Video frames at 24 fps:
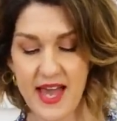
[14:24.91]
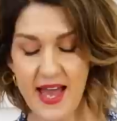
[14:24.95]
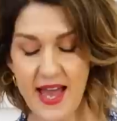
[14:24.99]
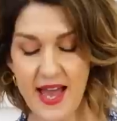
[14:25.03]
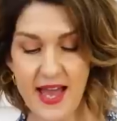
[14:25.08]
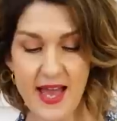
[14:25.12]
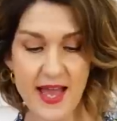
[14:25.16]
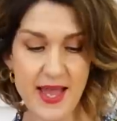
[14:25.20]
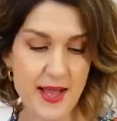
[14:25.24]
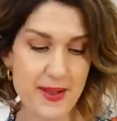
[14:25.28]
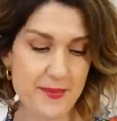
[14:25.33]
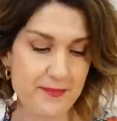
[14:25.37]

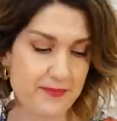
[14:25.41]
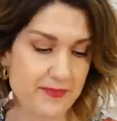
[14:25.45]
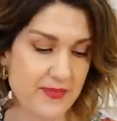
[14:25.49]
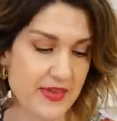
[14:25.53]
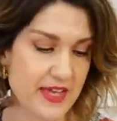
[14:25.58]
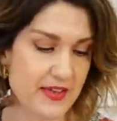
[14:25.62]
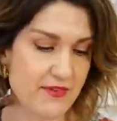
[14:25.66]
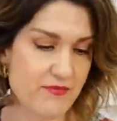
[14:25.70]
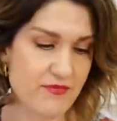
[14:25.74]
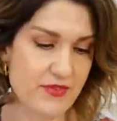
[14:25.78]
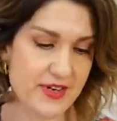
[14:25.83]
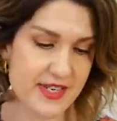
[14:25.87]
Um,
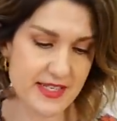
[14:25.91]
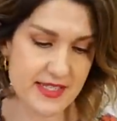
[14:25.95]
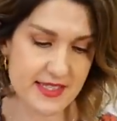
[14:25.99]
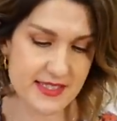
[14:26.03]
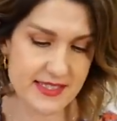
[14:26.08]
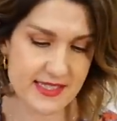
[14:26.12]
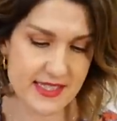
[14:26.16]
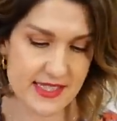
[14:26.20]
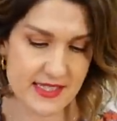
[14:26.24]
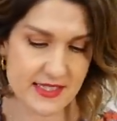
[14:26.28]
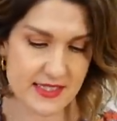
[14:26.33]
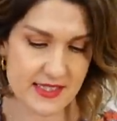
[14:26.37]
it
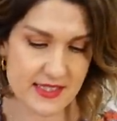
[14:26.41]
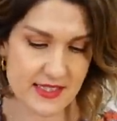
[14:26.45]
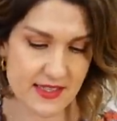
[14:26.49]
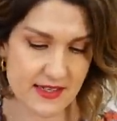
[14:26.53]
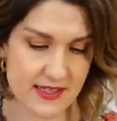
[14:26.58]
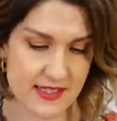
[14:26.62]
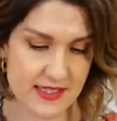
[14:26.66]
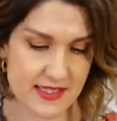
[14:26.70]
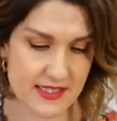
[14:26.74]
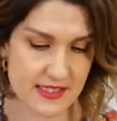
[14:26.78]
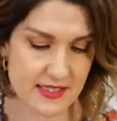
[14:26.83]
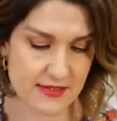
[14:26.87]
runs in
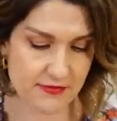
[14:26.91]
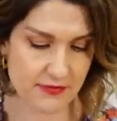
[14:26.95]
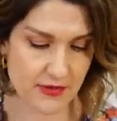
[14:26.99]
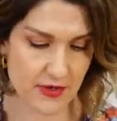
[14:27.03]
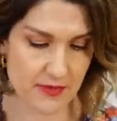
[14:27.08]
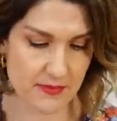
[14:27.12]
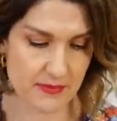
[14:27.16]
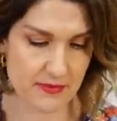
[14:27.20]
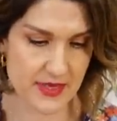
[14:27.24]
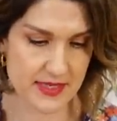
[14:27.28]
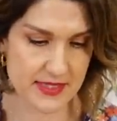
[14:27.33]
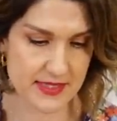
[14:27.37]
sizes
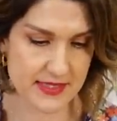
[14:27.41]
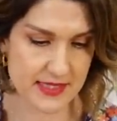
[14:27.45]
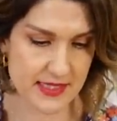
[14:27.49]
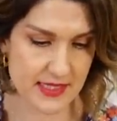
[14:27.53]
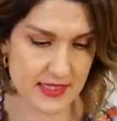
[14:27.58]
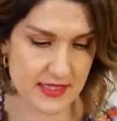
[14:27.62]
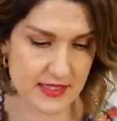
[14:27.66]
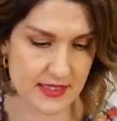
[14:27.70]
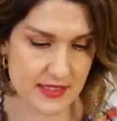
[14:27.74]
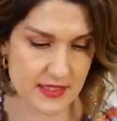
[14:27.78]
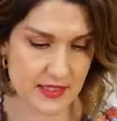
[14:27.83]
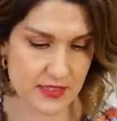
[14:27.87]
from
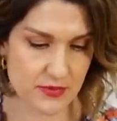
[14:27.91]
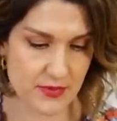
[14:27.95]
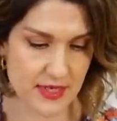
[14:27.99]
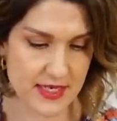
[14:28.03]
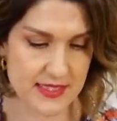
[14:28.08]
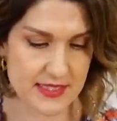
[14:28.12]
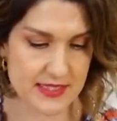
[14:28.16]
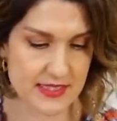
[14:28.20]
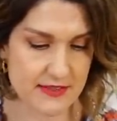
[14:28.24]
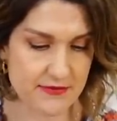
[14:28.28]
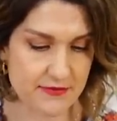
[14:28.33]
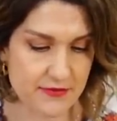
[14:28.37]
6 to
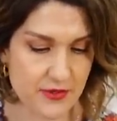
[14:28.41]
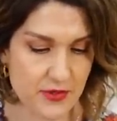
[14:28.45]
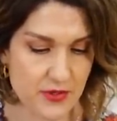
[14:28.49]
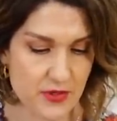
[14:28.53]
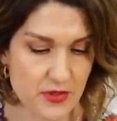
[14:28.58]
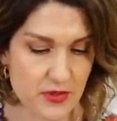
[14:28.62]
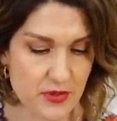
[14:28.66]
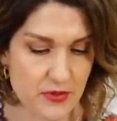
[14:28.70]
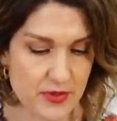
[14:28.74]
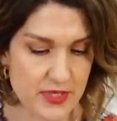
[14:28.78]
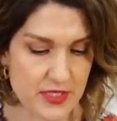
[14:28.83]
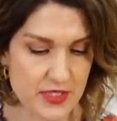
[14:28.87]

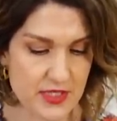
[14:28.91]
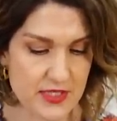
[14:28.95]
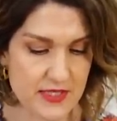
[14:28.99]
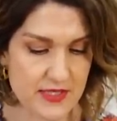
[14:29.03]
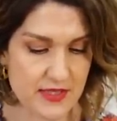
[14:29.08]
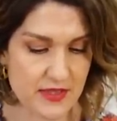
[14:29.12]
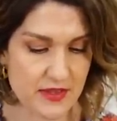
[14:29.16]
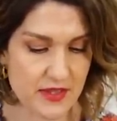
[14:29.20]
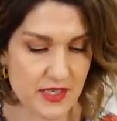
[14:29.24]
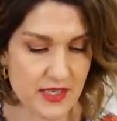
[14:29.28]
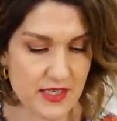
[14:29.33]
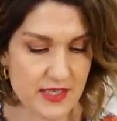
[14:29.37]
24, which is
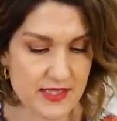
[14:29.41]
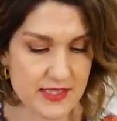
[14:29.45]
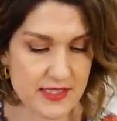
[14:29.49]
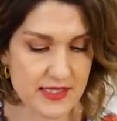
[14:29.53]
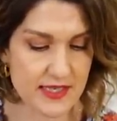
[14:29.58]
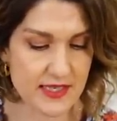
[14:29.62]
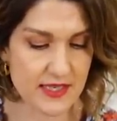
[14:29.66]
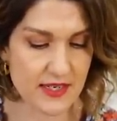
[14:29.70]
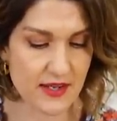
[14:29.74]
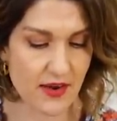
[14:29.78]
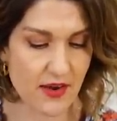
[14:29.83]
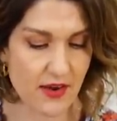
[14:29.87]
a
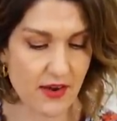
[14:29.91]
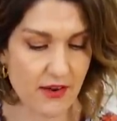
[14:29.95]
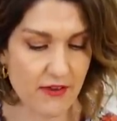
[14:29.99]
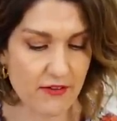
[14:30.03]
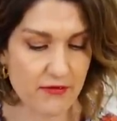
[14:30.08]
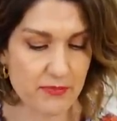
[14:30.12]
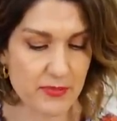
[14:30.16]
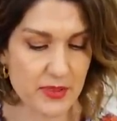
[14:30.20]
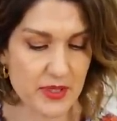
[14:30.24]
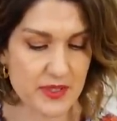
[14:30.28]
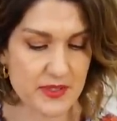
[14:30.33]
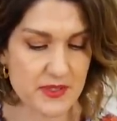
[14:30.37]
30 and a
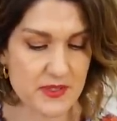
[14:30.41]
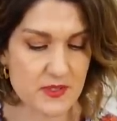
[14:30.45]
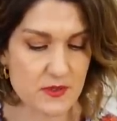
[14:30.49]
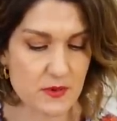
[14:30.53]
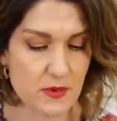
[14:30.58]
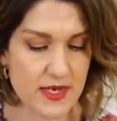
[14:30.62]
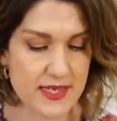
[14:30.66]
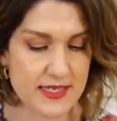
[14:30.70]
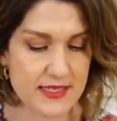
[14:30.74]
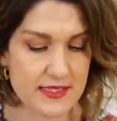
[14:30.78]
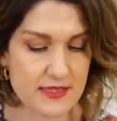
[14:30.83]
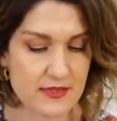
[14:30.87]
half bust,
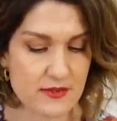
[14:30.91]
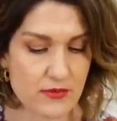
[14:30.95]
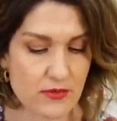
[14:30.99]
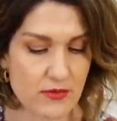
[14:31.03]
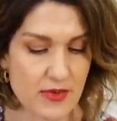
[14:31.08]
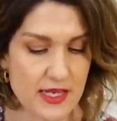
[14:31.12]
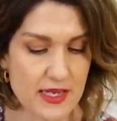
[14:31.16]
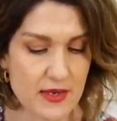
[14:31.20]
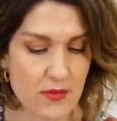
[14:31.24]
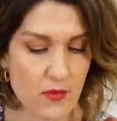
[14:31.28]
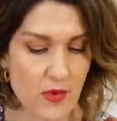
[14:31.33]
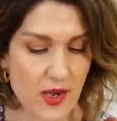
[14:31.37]

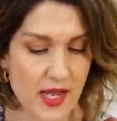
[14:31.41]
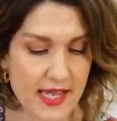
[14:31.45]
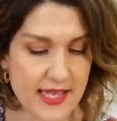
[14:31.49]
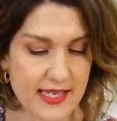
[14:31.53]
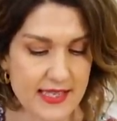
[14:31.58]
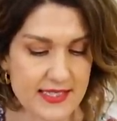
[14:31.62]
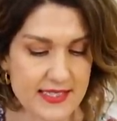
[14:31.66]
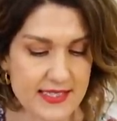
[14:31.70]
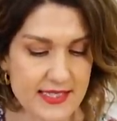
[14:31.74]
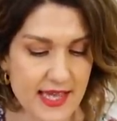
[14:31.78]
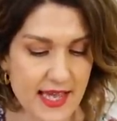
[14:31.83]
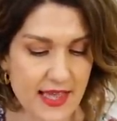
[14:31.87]
23
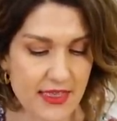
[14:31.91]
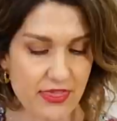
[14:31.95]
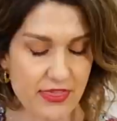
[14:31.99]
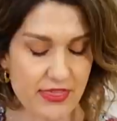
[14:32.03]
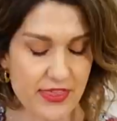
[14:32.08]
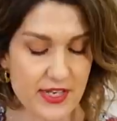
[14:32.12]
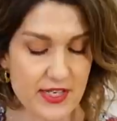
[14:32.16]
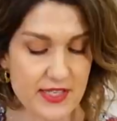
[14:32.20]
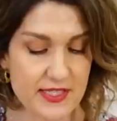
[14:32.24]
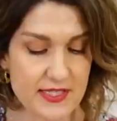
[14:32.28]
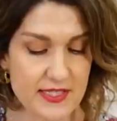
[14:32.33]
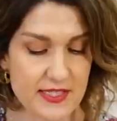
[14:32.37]
waist, and
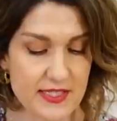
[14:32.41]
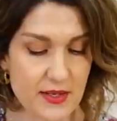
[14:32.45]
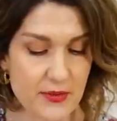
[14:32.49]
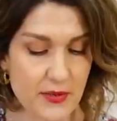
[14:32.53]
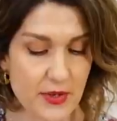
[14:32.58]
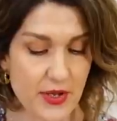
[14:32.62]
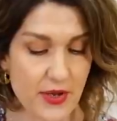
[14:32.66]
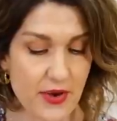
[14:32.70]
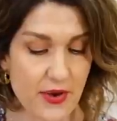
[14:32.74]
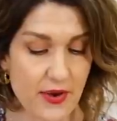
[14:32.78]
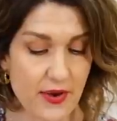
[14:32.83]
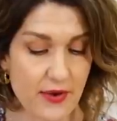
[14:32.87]
32
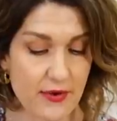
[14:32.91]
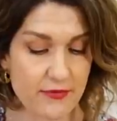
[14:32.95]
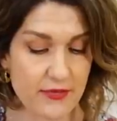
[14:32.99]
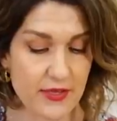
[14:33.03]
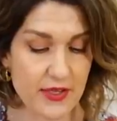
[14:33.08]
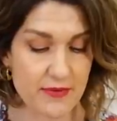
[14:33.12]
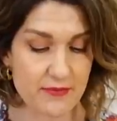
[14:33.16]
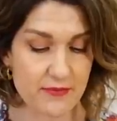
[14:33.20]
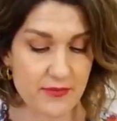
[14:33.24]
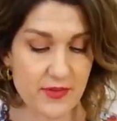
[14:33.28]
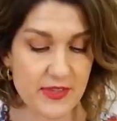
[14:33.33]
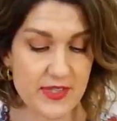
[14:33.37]
and a half
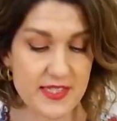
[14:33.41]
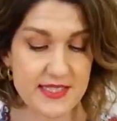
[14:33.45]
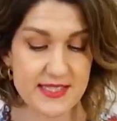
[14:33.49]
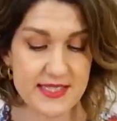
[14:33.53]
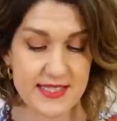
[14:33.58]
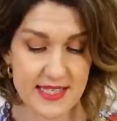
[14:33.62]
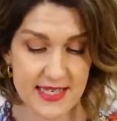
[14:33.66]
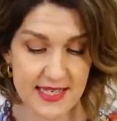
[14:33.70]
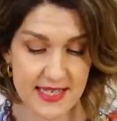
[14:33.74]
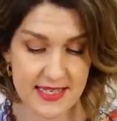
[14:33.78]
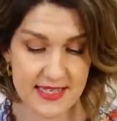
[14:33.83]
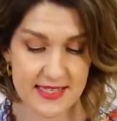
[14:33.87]
hip for the
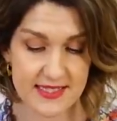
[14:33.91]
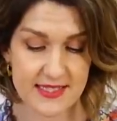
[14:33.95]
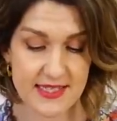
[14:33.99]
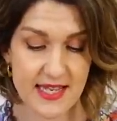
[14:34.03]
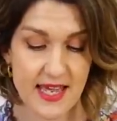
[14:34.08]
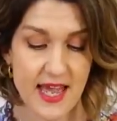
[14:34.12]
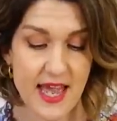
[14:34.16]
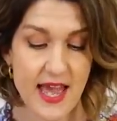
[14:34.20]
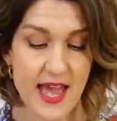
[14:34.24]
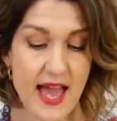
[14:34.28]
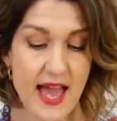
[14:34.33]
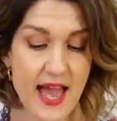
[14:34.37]
6
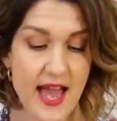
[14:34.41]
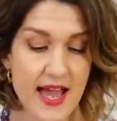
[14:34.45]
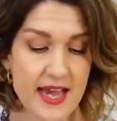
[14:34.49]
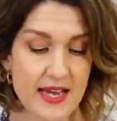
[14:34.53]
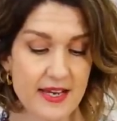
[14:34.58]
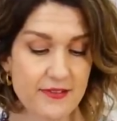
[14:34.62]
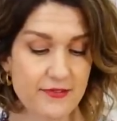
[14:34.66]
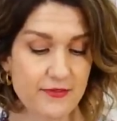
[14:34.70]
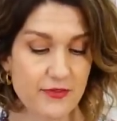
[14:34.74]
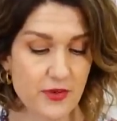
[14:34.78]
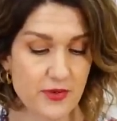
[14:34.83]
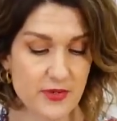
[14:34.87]
and
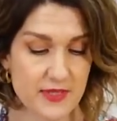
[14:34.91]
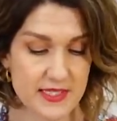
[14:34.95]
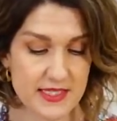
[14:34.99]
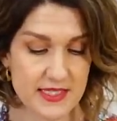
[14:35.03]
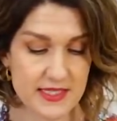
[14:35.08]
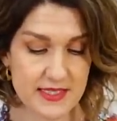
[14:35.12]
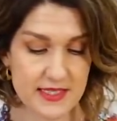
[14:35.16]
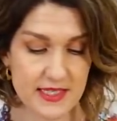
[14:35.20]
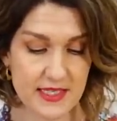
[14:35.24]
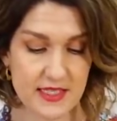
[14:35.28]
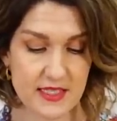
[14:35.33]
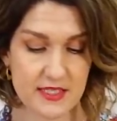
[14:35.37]
a
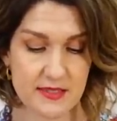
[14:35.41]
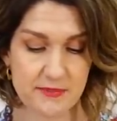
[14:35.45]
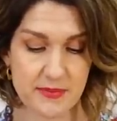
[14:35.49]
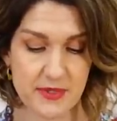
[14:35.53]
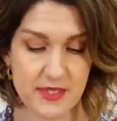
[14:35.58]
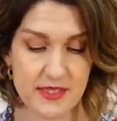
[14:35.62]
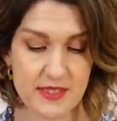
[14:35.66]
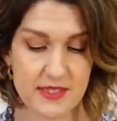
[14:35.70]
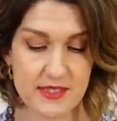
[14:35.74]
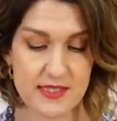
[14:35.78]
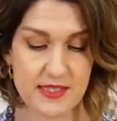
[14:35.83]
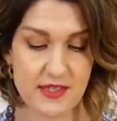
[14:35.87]
46
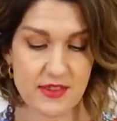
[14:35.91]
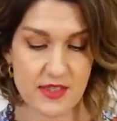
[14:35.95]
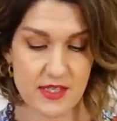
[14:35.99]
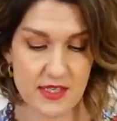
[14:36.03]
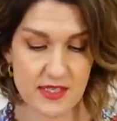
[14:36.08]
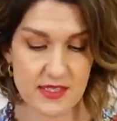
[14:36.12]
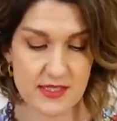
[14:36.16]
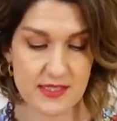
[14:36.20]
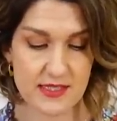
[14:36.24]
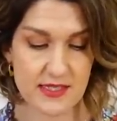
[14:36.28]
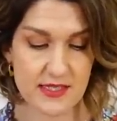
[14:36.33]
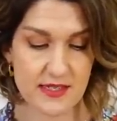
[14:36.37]
bust,
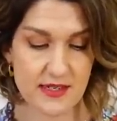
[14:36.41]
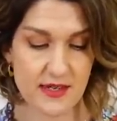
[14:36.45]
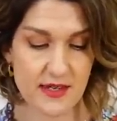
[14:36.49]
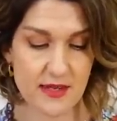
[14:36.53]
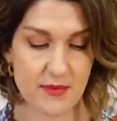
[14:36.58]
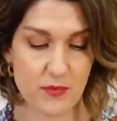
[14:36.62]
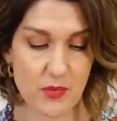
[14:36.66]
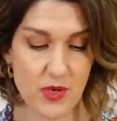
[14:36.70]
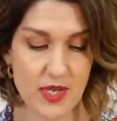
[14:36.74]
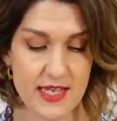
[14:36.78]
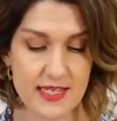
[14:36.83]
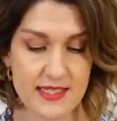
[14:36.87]

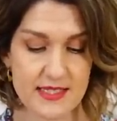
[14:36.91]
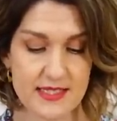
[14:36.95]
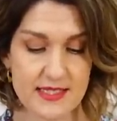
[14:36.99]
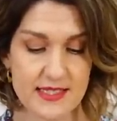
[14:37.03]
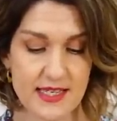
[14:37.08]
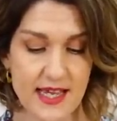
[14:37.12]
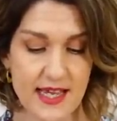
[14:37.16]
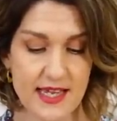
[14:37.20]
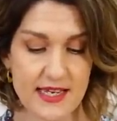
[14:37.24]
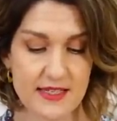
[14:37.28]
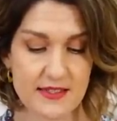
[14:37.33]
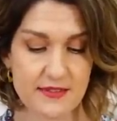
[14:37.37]
39 waist
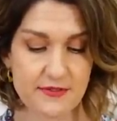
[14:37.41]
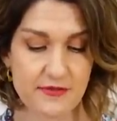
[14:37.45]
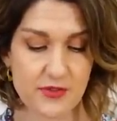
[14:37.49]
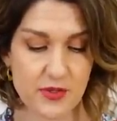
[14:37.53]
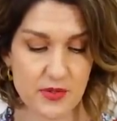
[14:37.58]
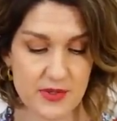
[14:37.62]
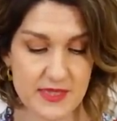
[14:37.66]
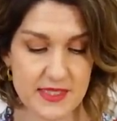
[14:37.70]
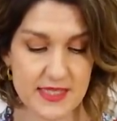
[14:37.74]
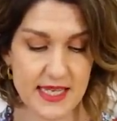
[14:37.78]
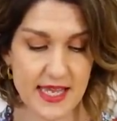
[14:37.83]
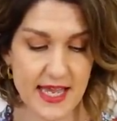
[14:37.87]
and
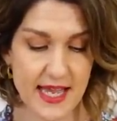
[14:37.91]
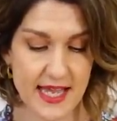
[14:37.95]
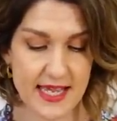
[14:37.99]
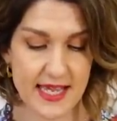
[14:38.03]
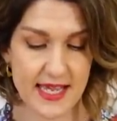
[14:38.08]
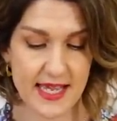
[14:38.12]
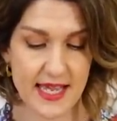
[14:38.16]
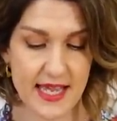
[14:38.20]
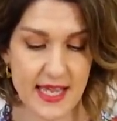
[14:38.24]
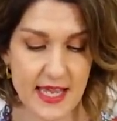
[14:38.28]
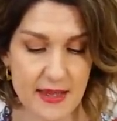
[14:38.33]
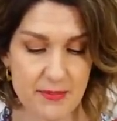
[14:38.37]

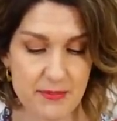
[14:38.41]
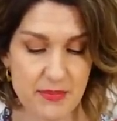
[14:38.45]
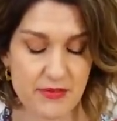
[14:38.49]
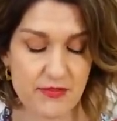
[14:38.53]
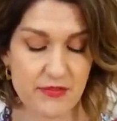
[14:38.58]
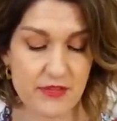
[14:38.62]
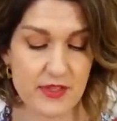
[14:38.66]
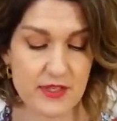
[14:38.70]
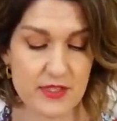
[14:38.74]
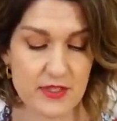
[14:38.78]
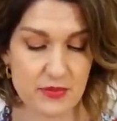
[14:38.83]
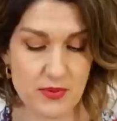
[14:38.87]
48 hip
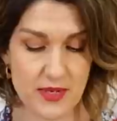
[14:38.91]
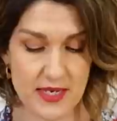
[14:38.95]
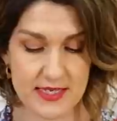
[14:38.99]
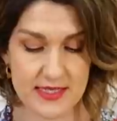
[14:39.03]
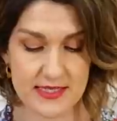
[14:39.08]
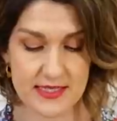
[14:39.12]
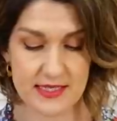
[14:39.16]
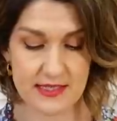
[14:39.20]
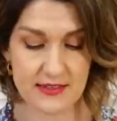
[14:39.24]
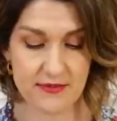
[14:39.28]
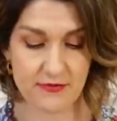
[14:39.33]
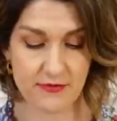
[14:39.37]
for the
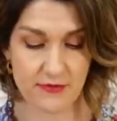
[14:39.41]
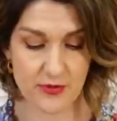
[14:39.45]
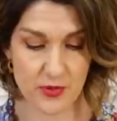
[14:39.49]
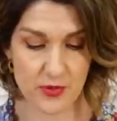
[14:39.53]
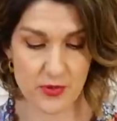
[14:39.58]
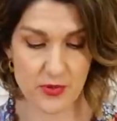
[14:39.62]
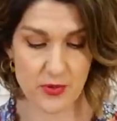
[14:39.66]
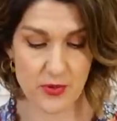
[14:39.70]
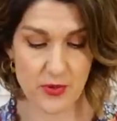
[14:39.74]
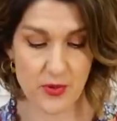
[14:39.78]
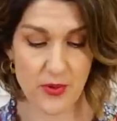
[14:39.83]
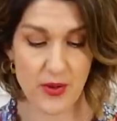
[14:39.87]

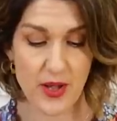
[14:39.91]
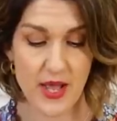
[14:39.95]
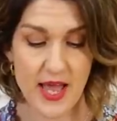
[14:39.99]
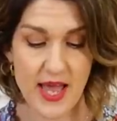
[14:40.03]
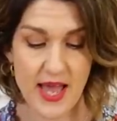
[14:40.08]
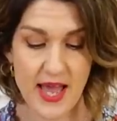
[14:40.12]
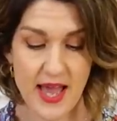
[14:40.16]
24.